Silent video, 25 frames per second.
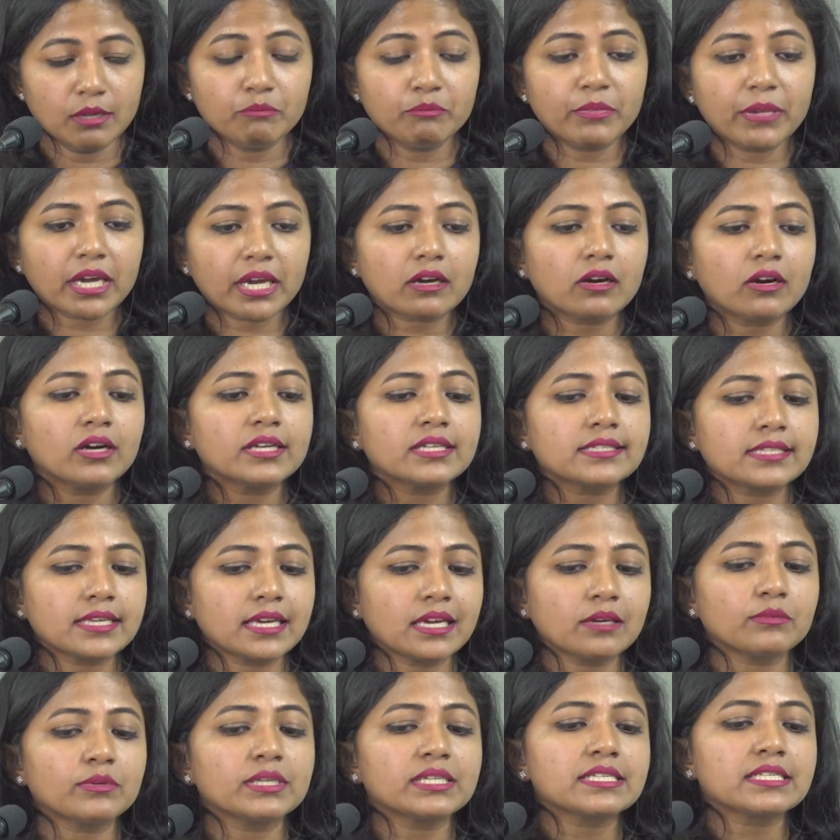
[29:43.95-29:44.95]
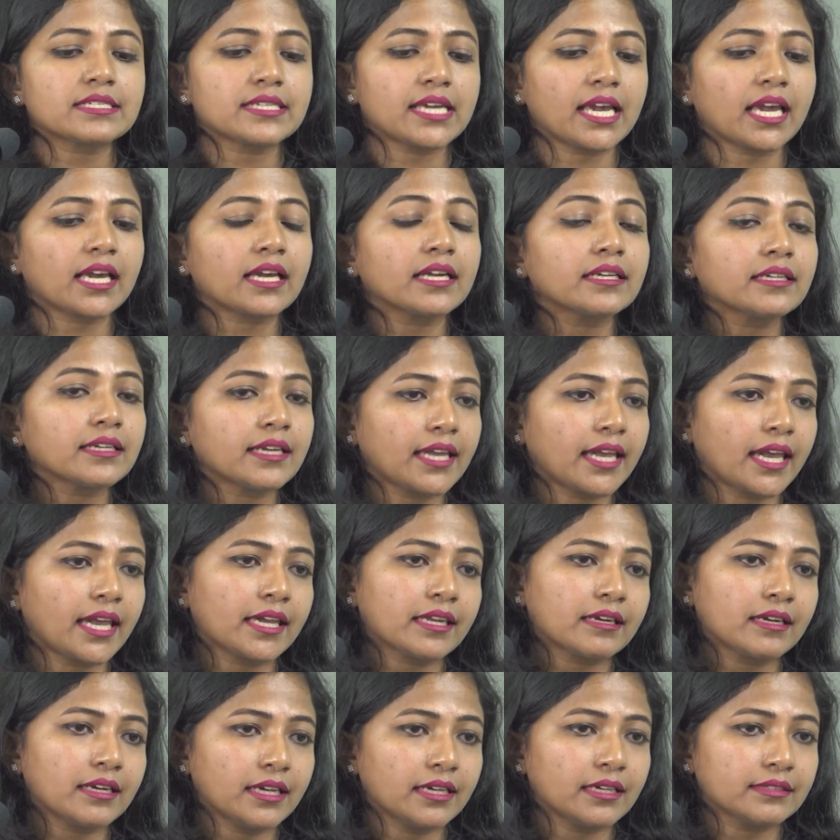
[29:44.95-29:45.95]
because he was taken
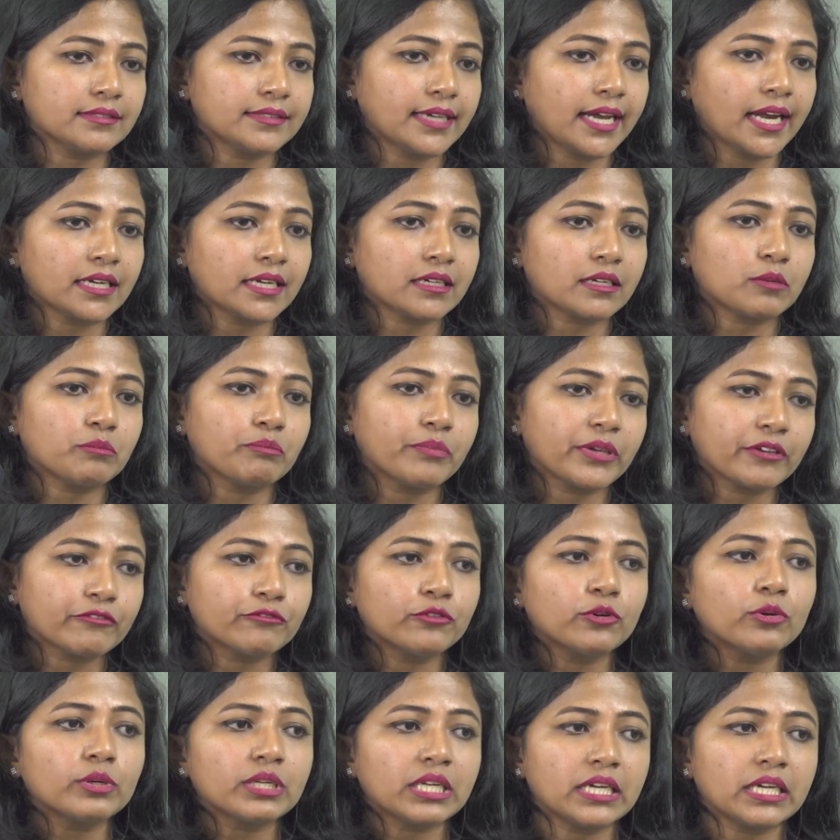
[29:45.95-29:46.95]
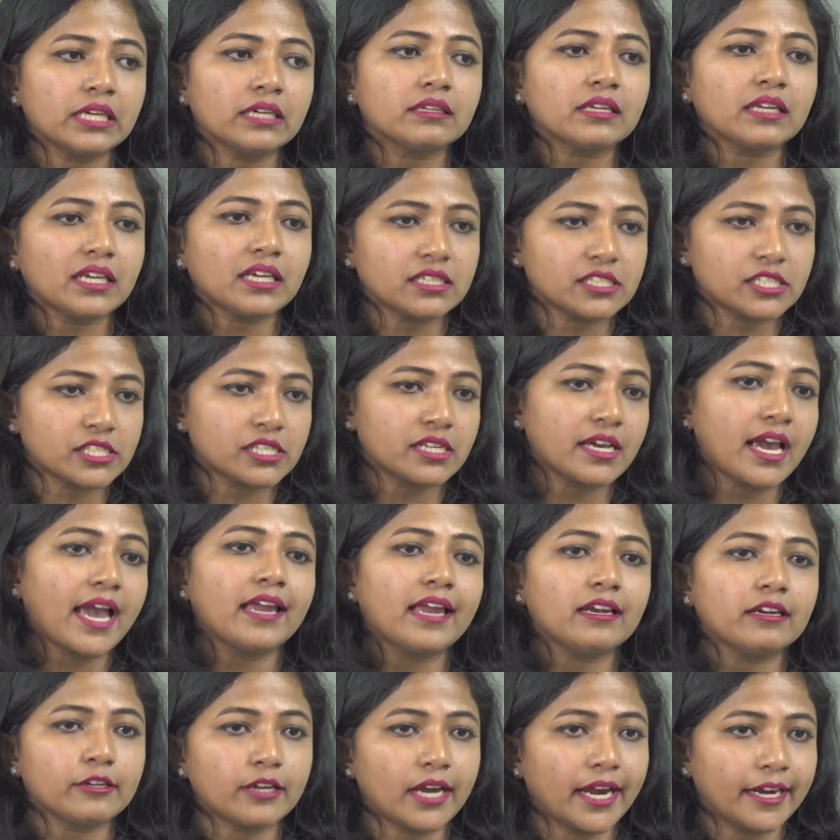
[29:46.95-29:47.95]
care like that before he reached
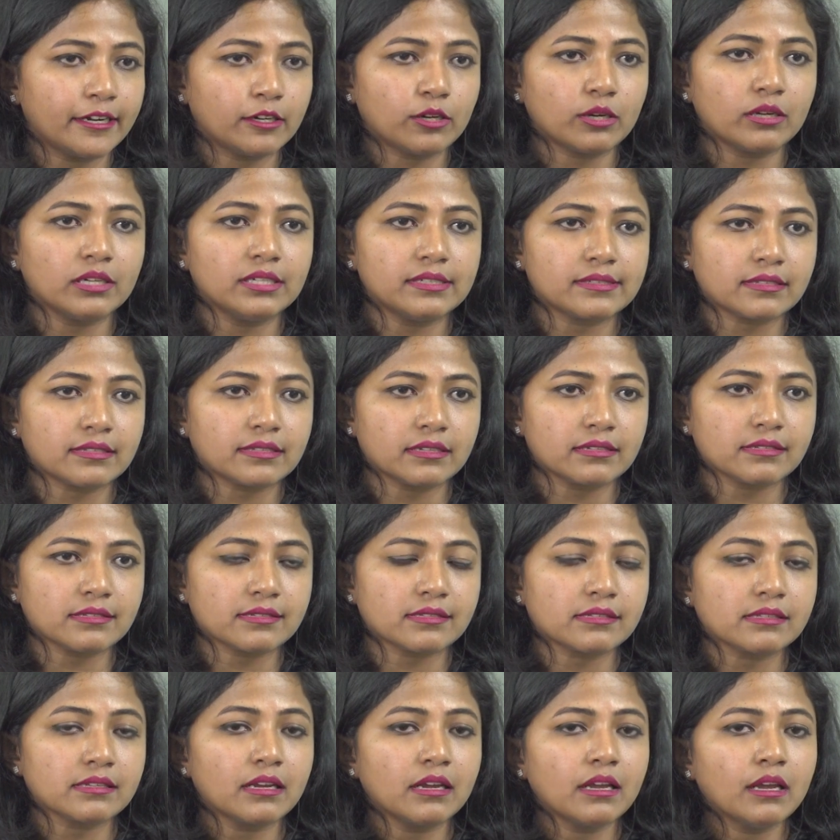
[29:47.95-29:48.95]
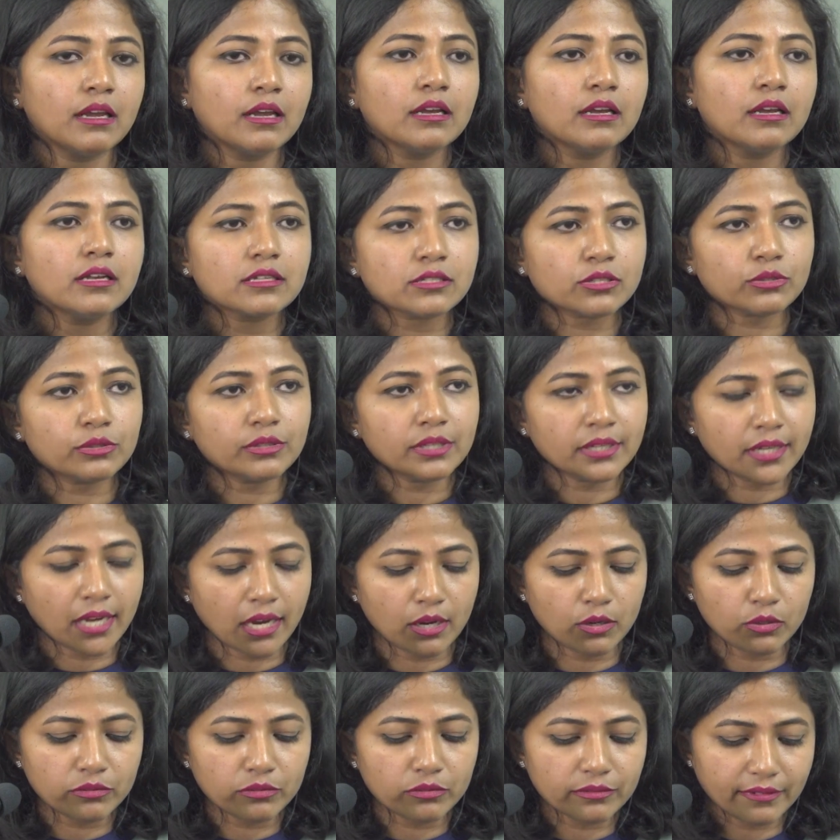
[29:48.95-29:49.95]
adolescence. So
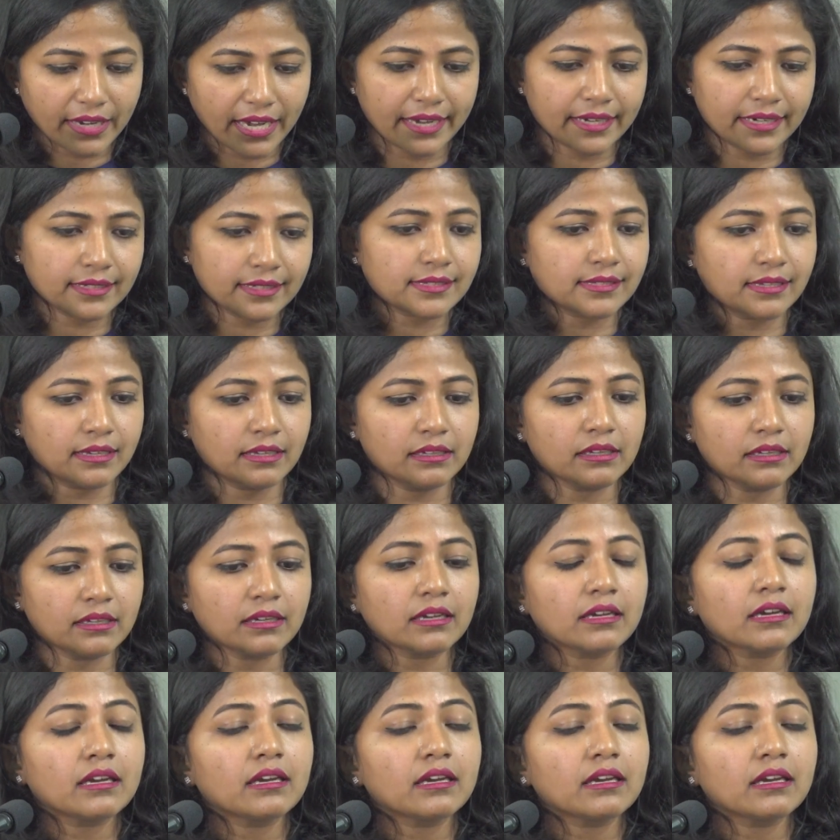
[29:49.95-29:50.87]
now where is he?